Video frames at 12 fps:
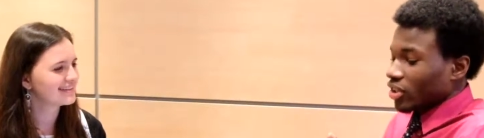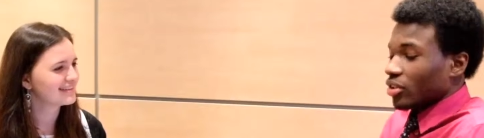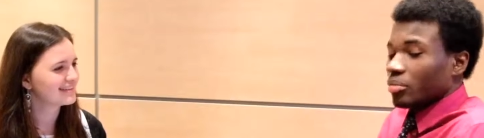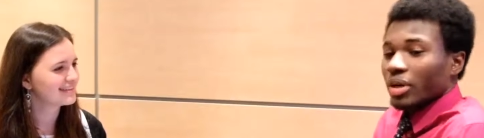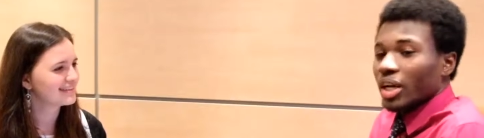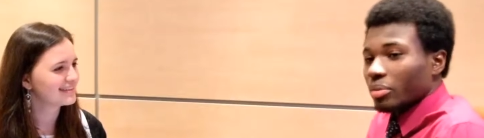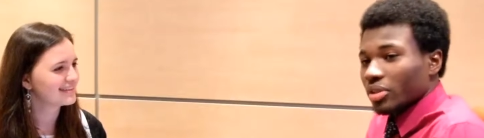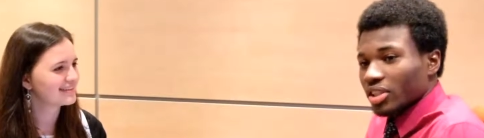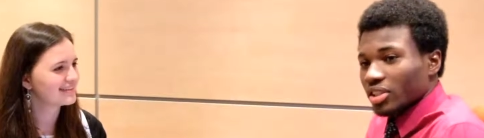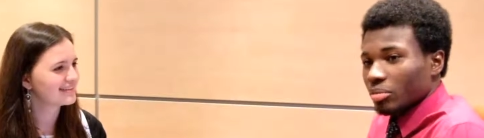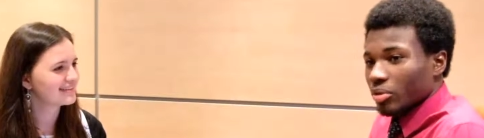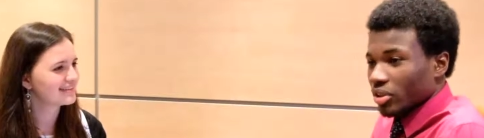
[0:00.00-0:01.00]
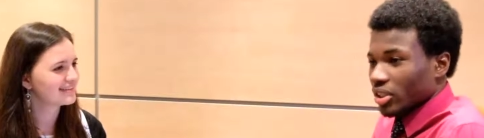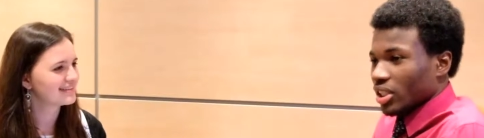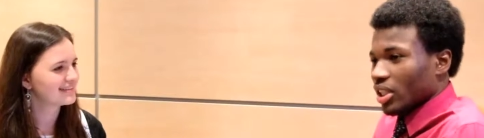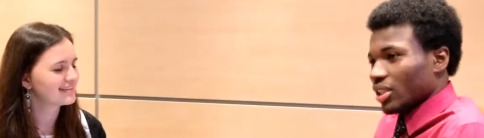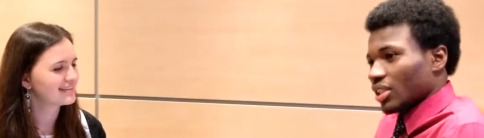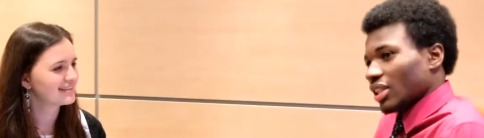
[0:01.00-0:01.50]
Speaker 1: your bible in the
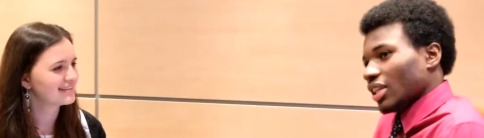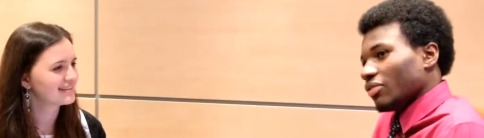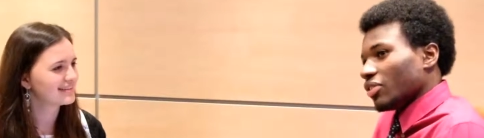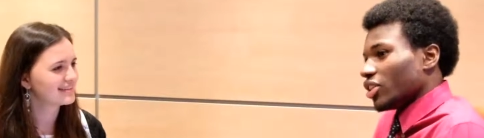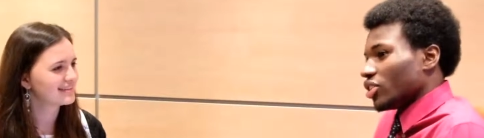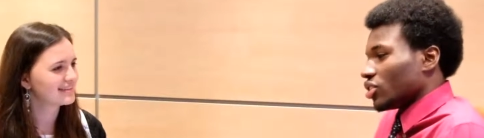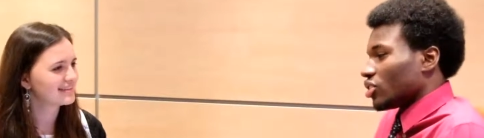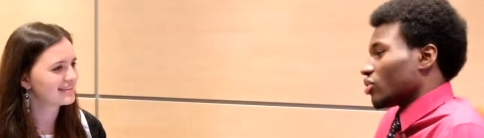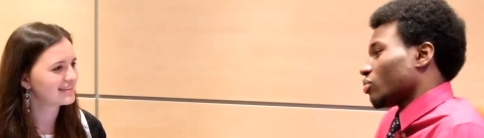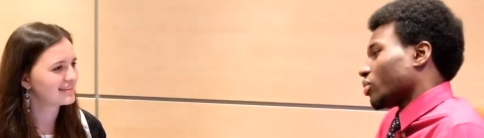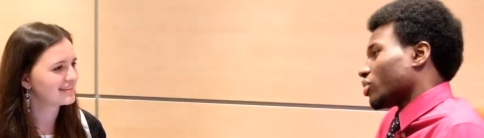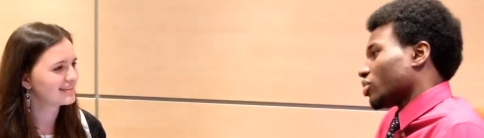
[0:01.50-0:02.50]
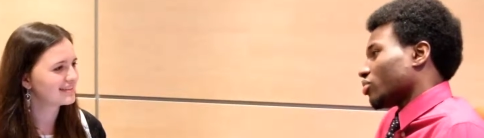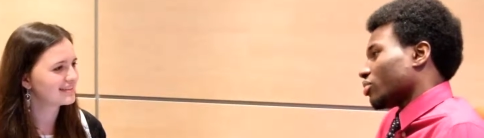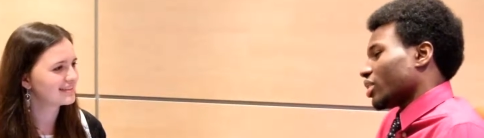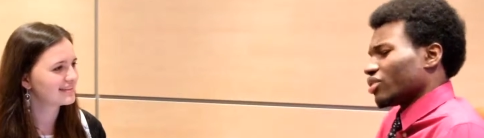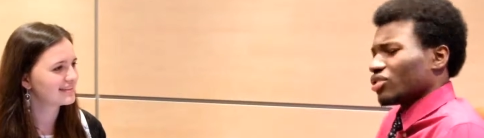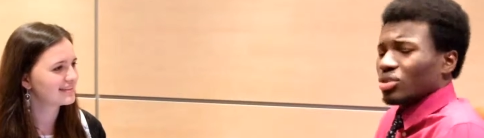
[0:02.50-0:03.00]
morning and the evening you just want to
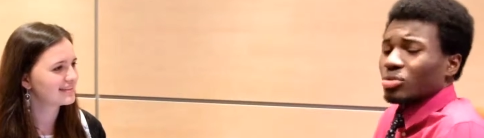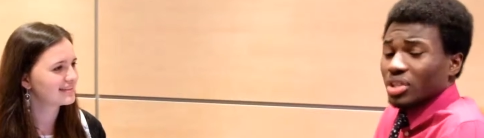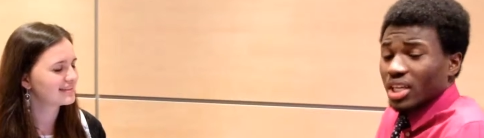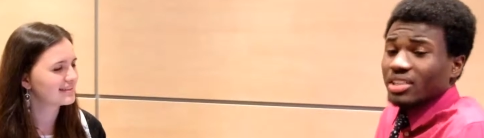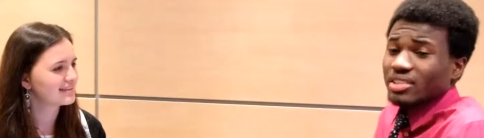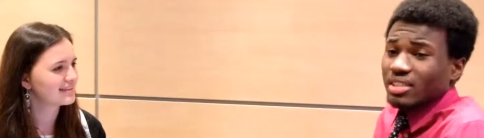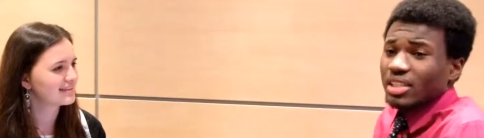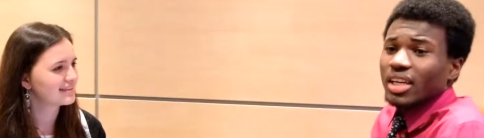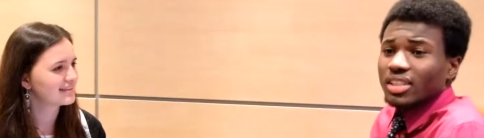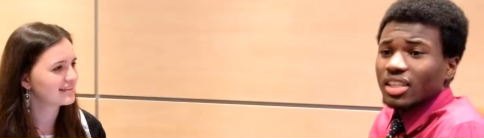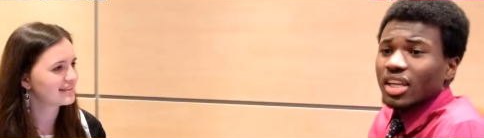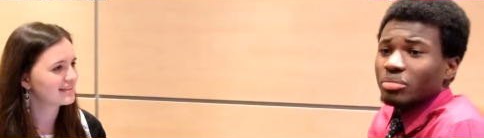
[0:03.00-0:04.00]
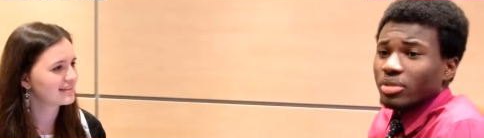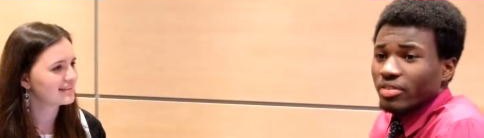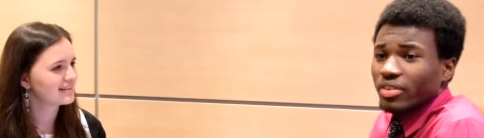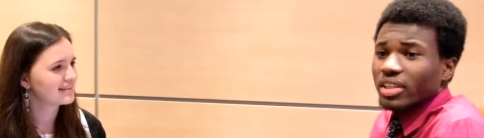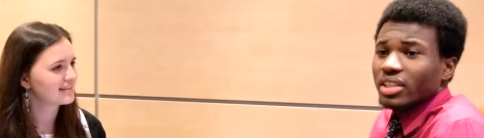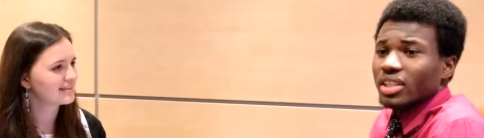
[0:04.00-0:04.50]
rest so yes there are times i
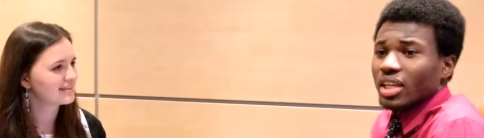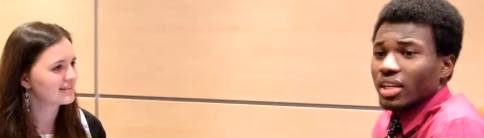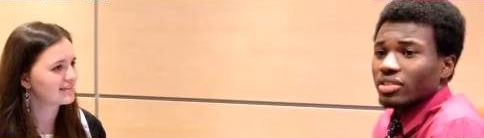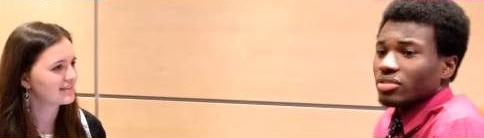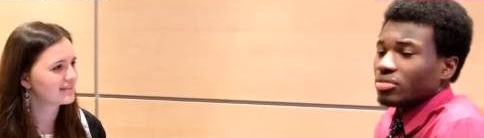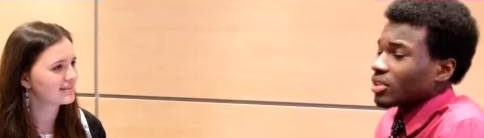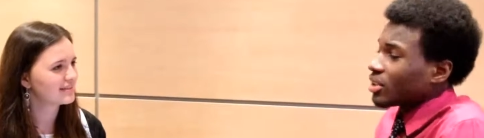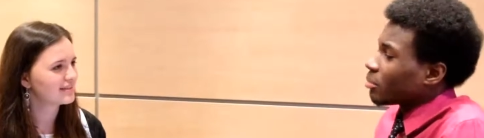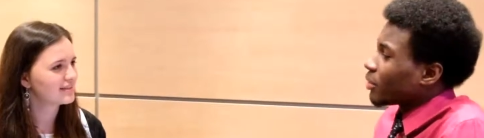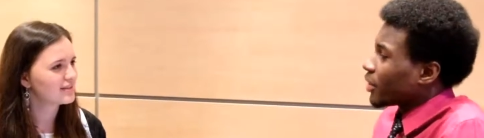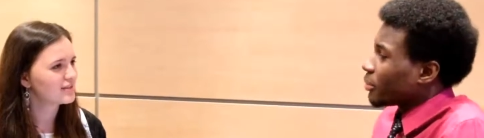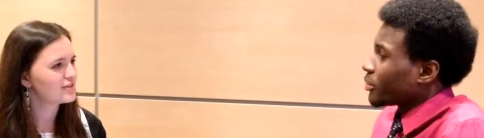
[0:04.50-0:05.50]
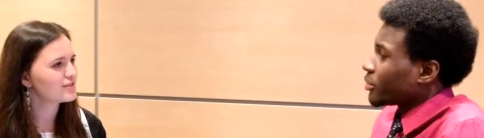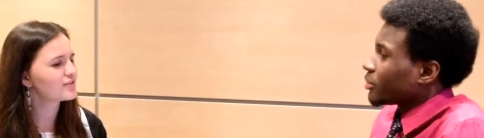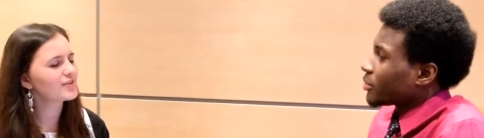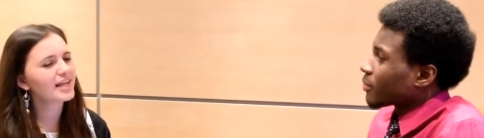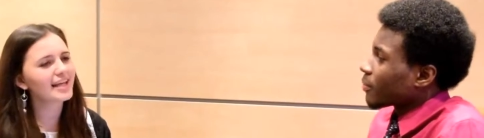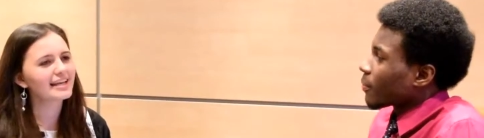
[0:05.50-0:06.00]
find it hard to read the bible
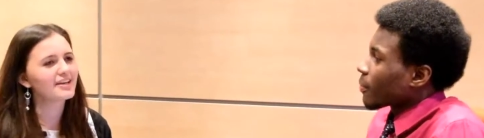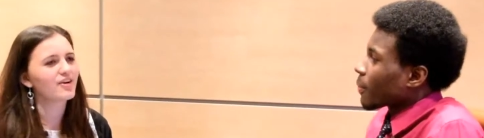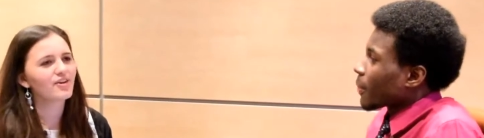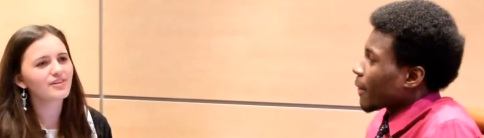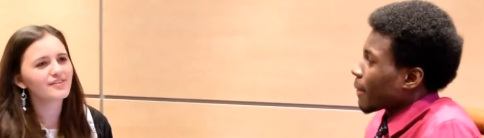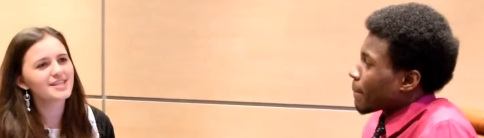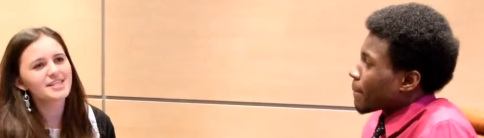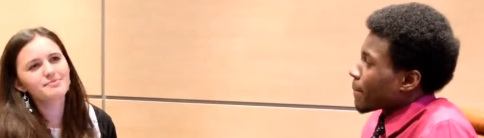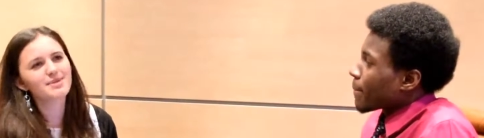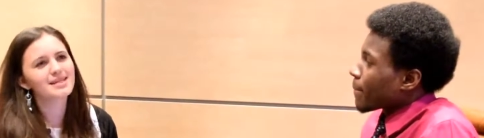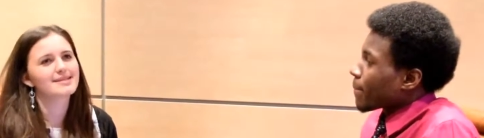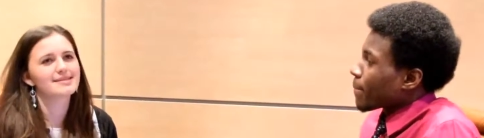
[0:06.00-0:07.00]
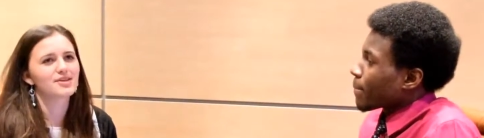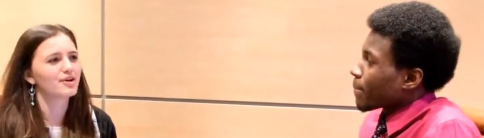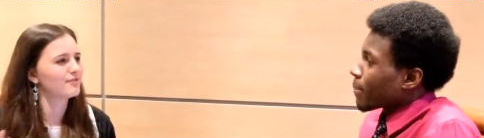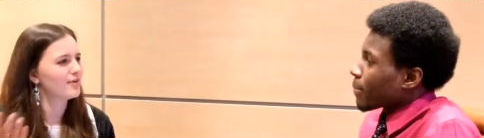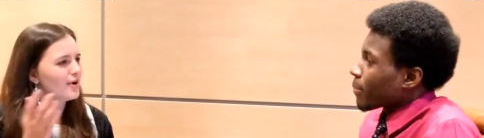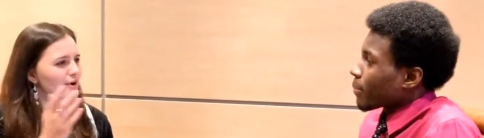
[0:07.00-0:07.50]
Speaker 2: so then in all this midst
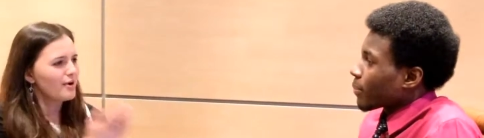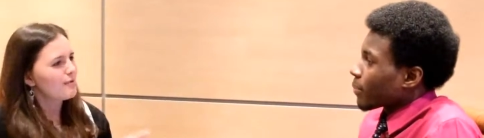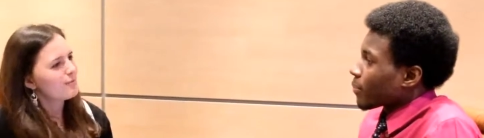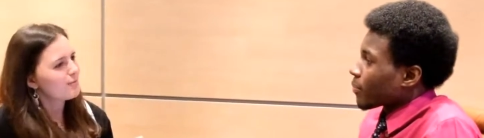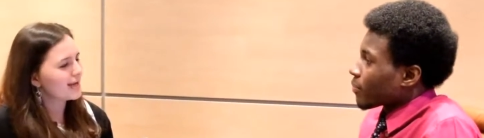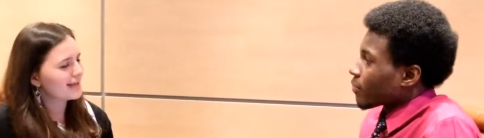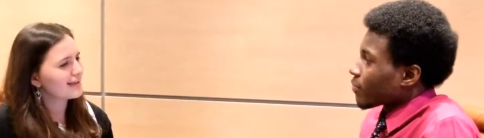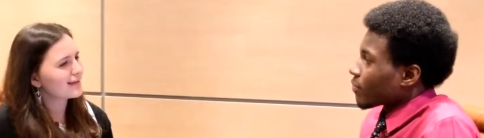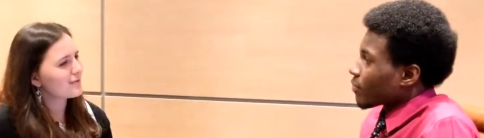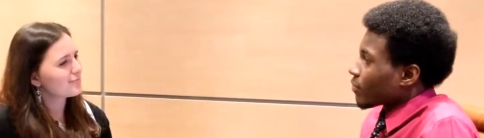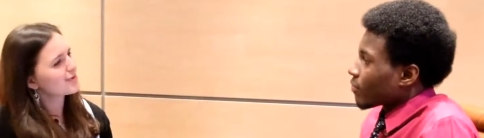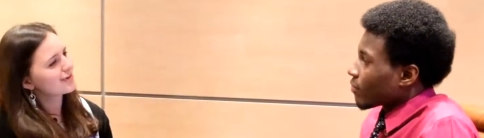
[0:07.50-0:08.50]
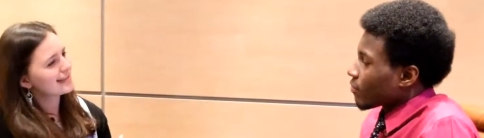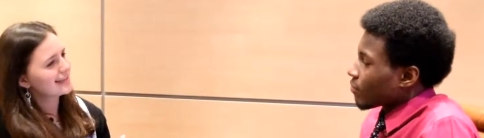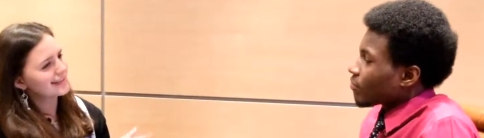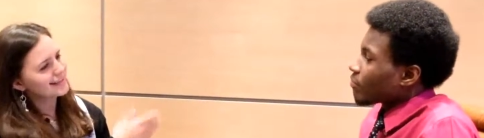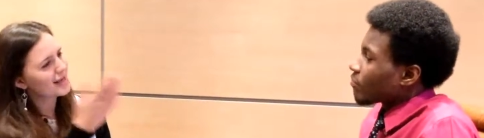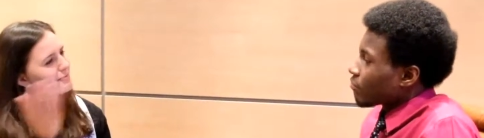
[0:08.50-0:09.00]
of waking up
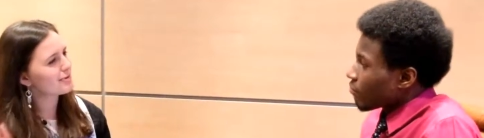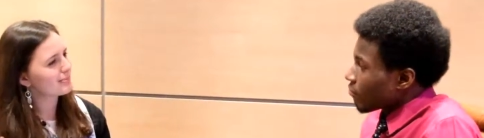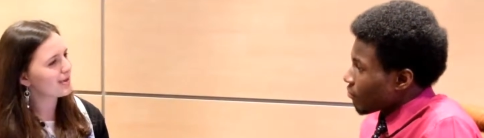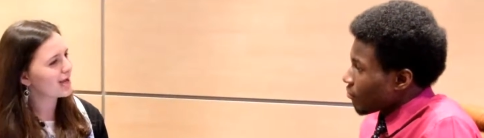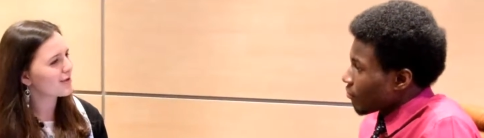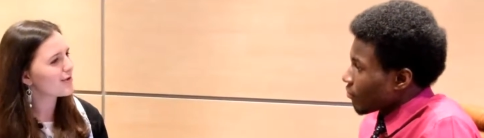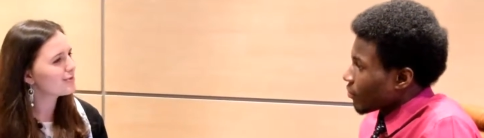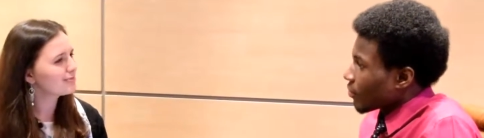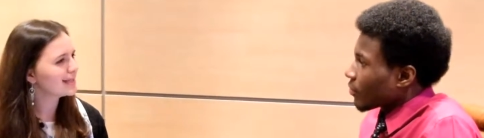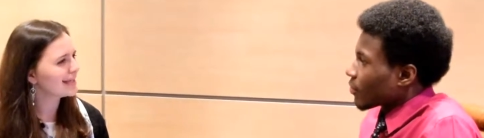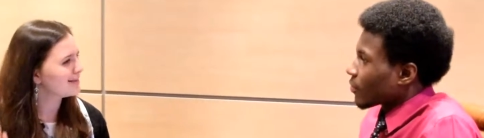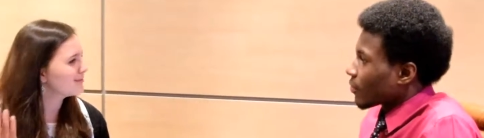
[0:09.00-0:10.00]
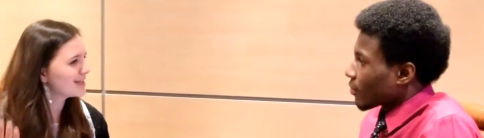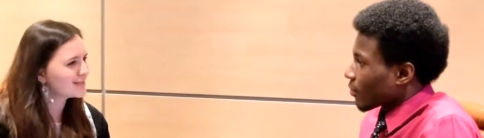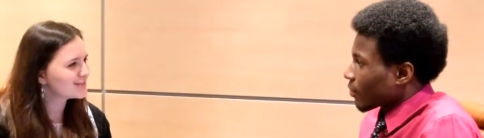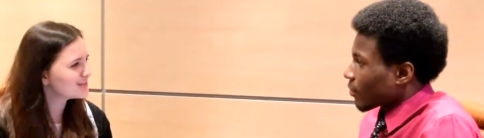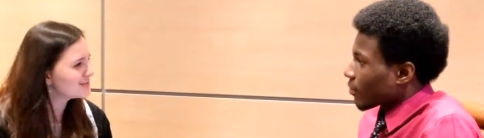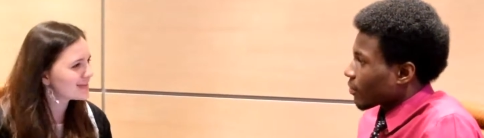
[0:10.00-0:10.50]
early and coming back home late
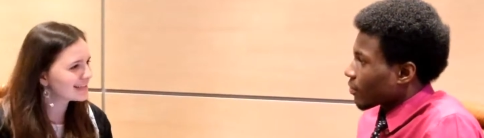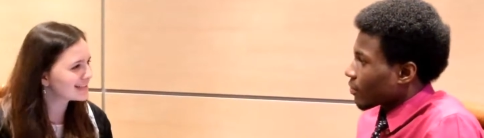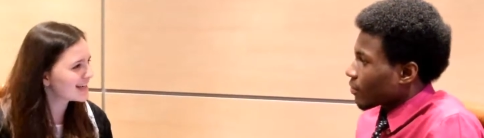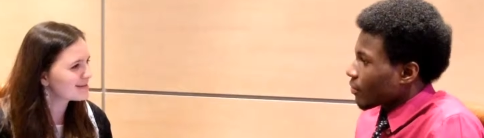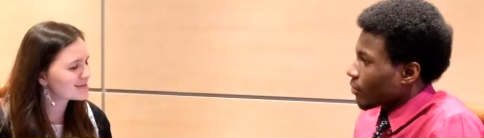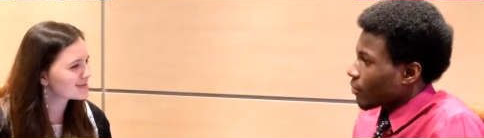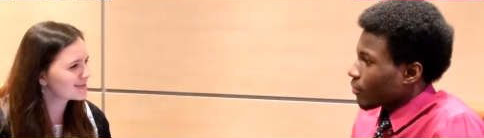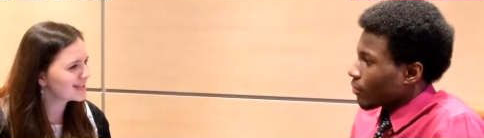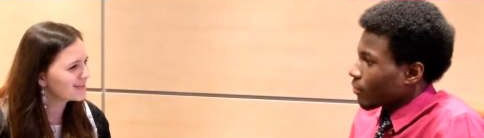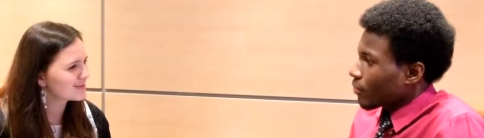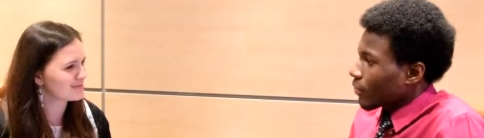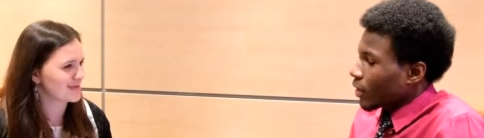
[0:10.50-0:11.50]
when do you find time to read your